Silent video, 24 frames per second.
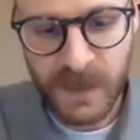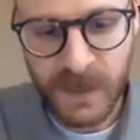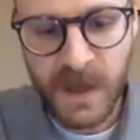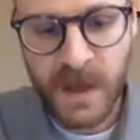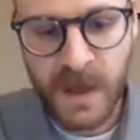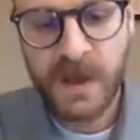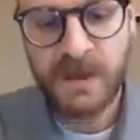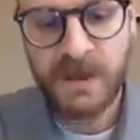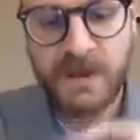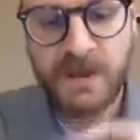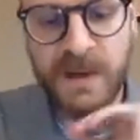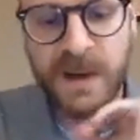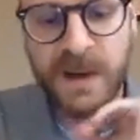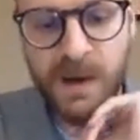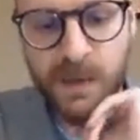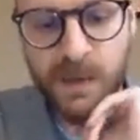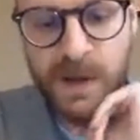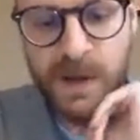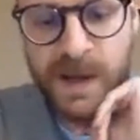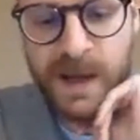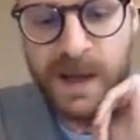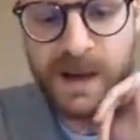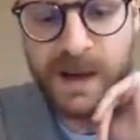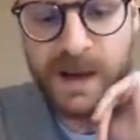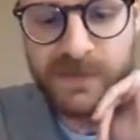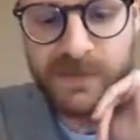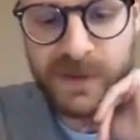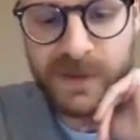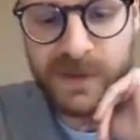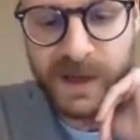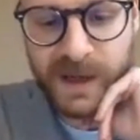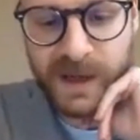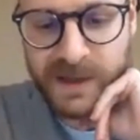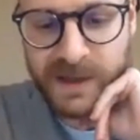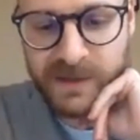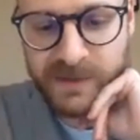So now we have a
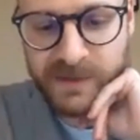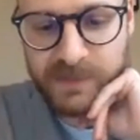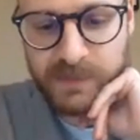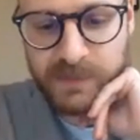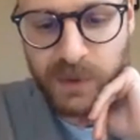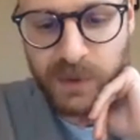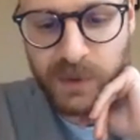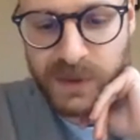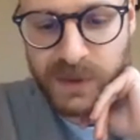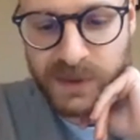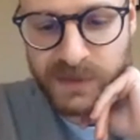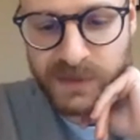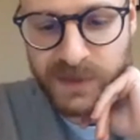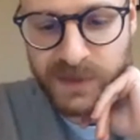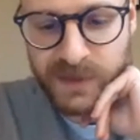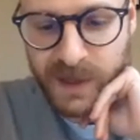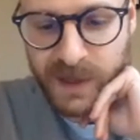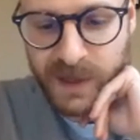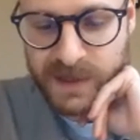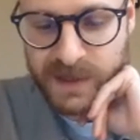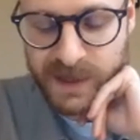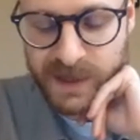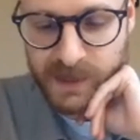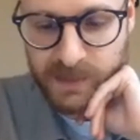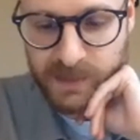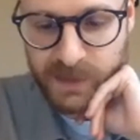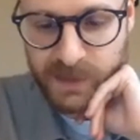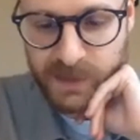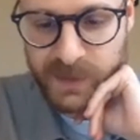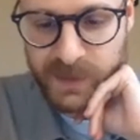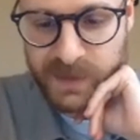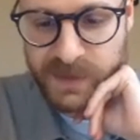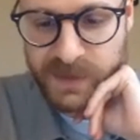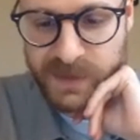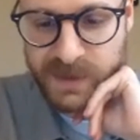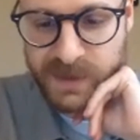kind of point of contact
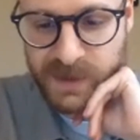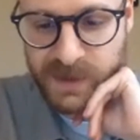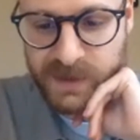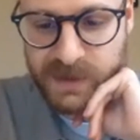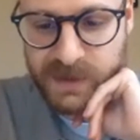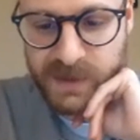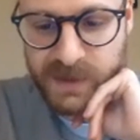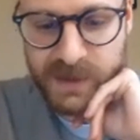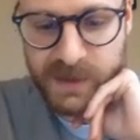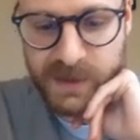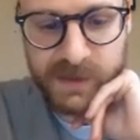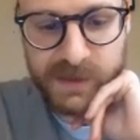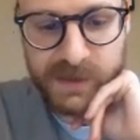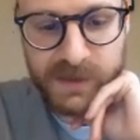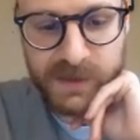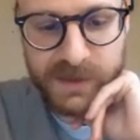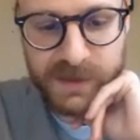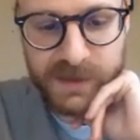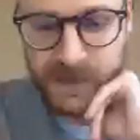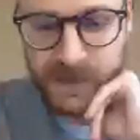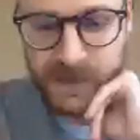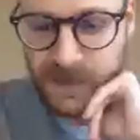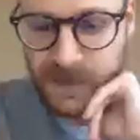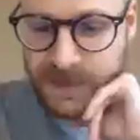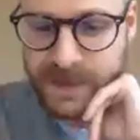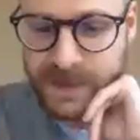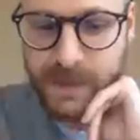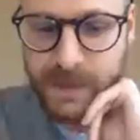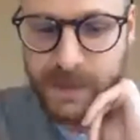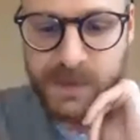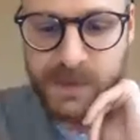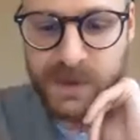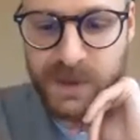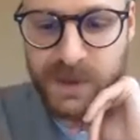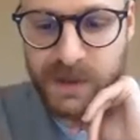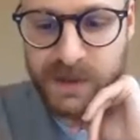between Sartre's and Deleuze's
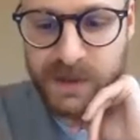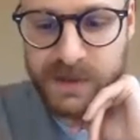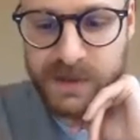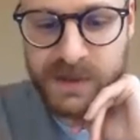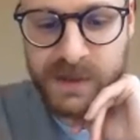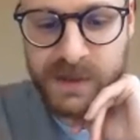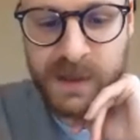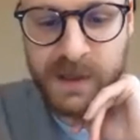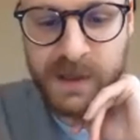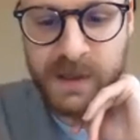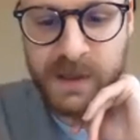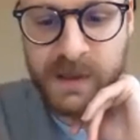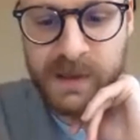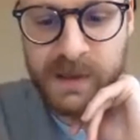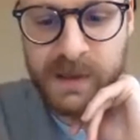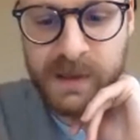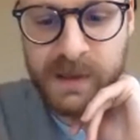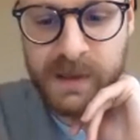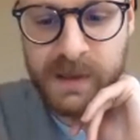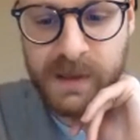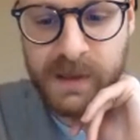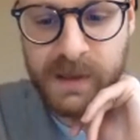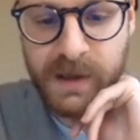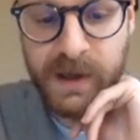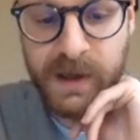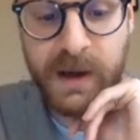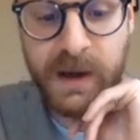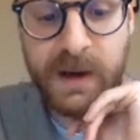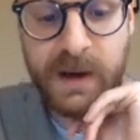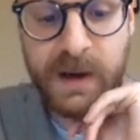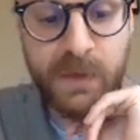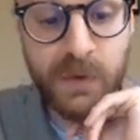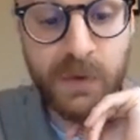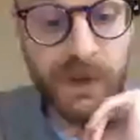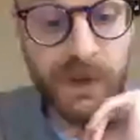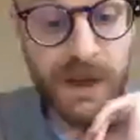conceptions
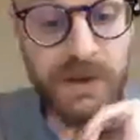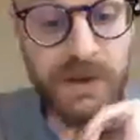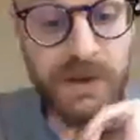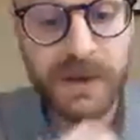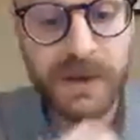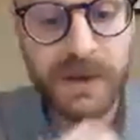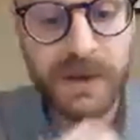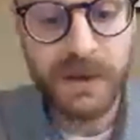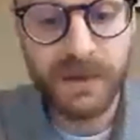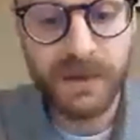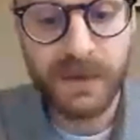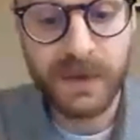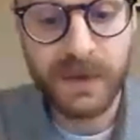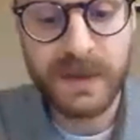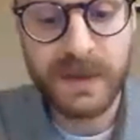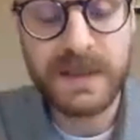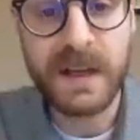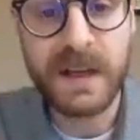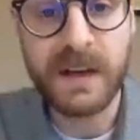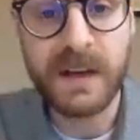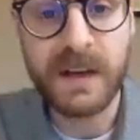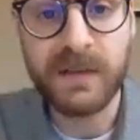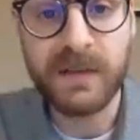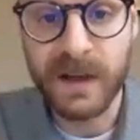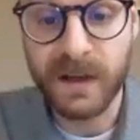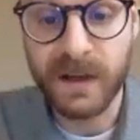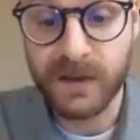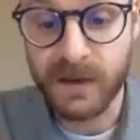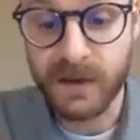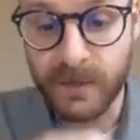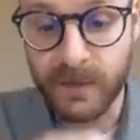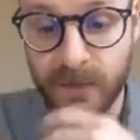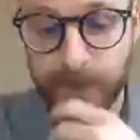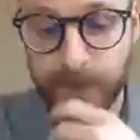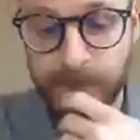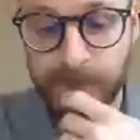of the relationship between self and
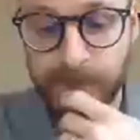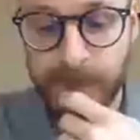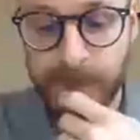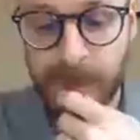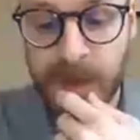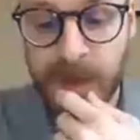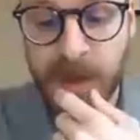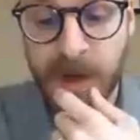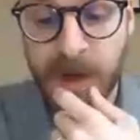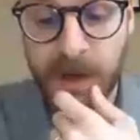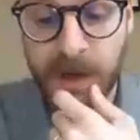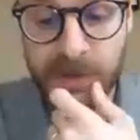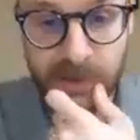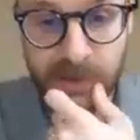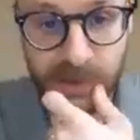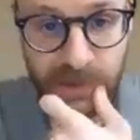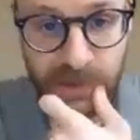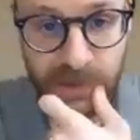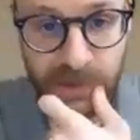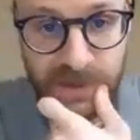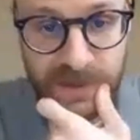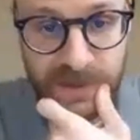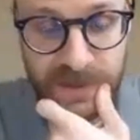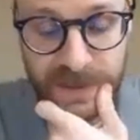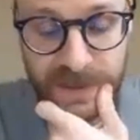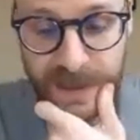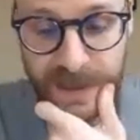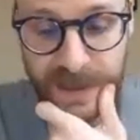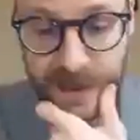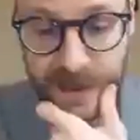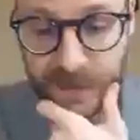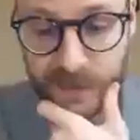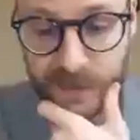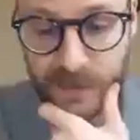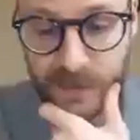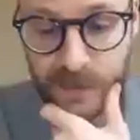other. On Deleuze's
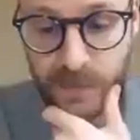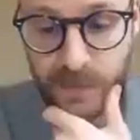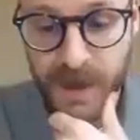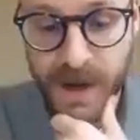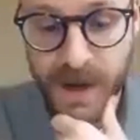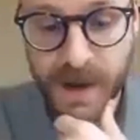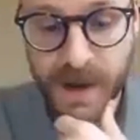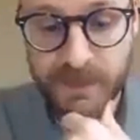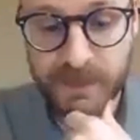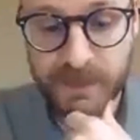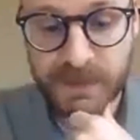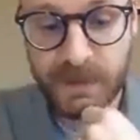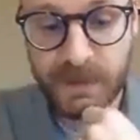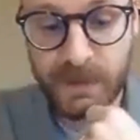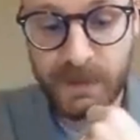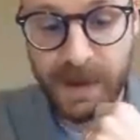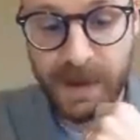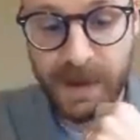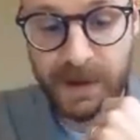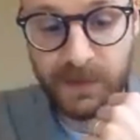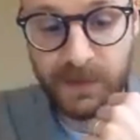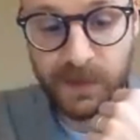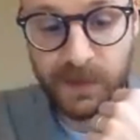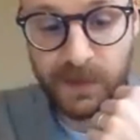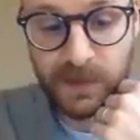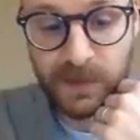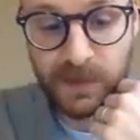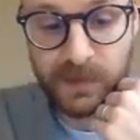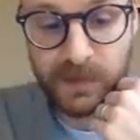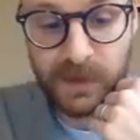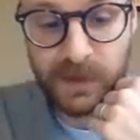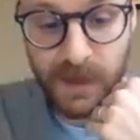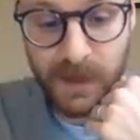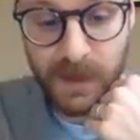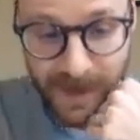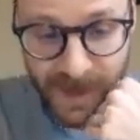account, perhaps compatible
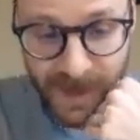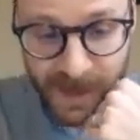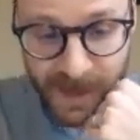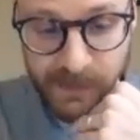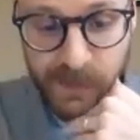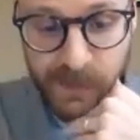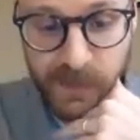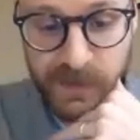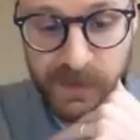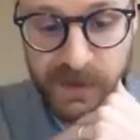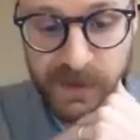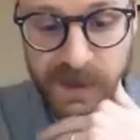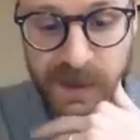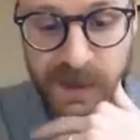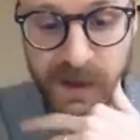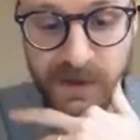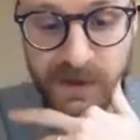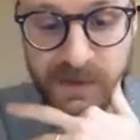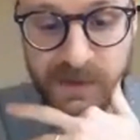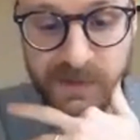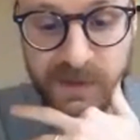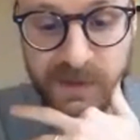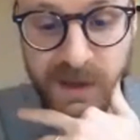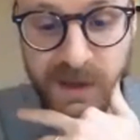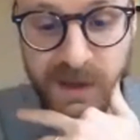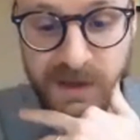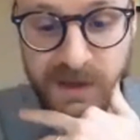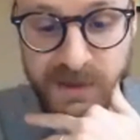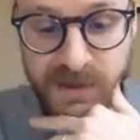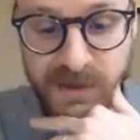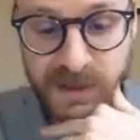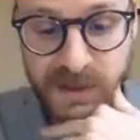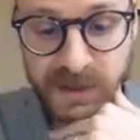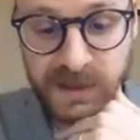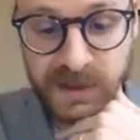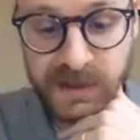with the account of
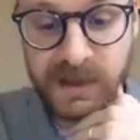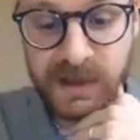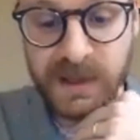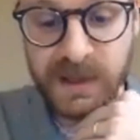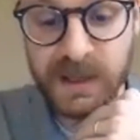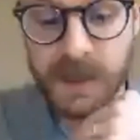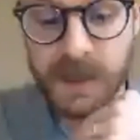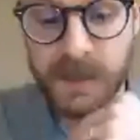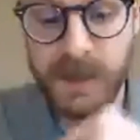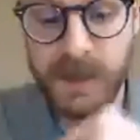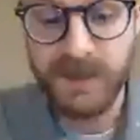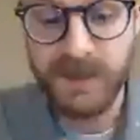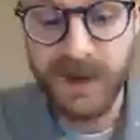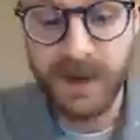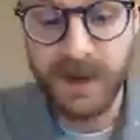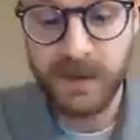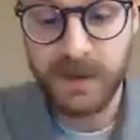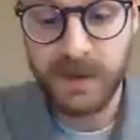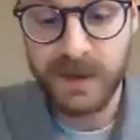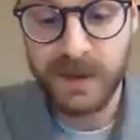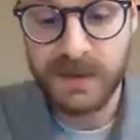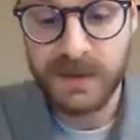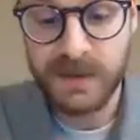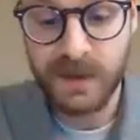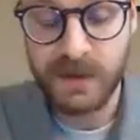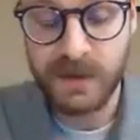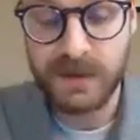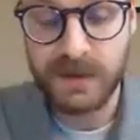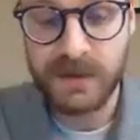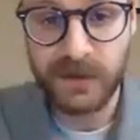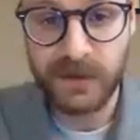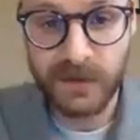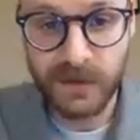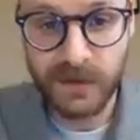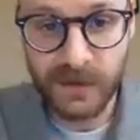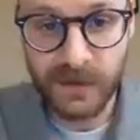consciousness to be found in
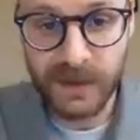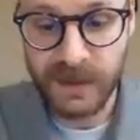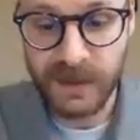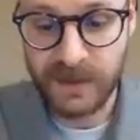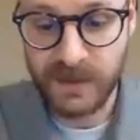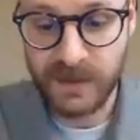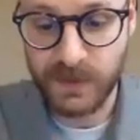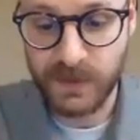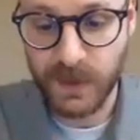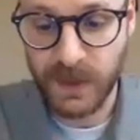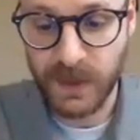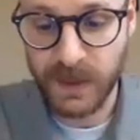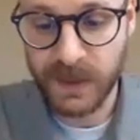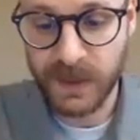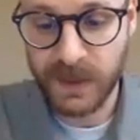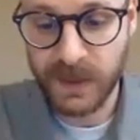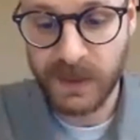Sartre's earliest work,